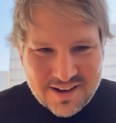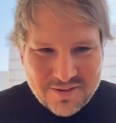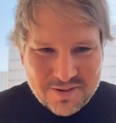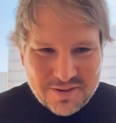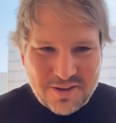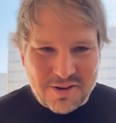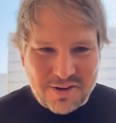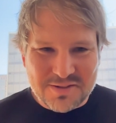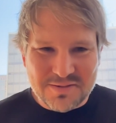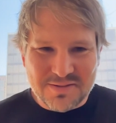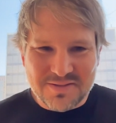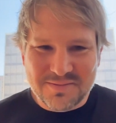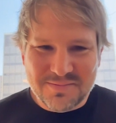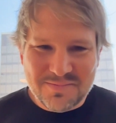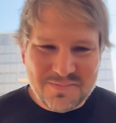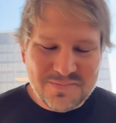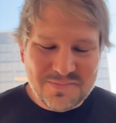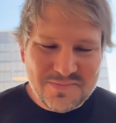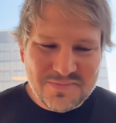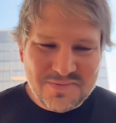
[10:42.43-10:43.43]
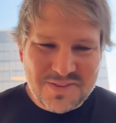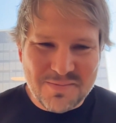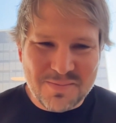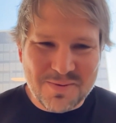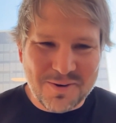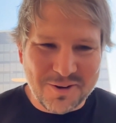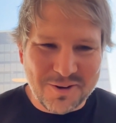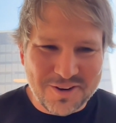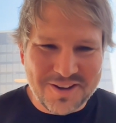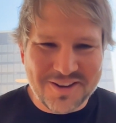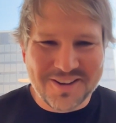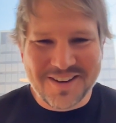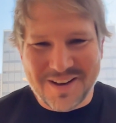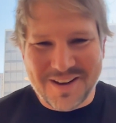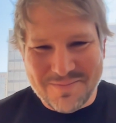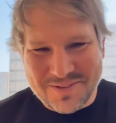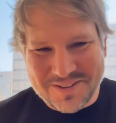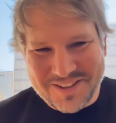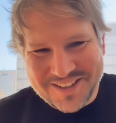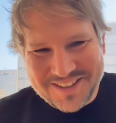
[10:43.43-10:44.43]
100,000 employee
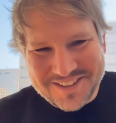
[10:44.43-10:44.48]
company.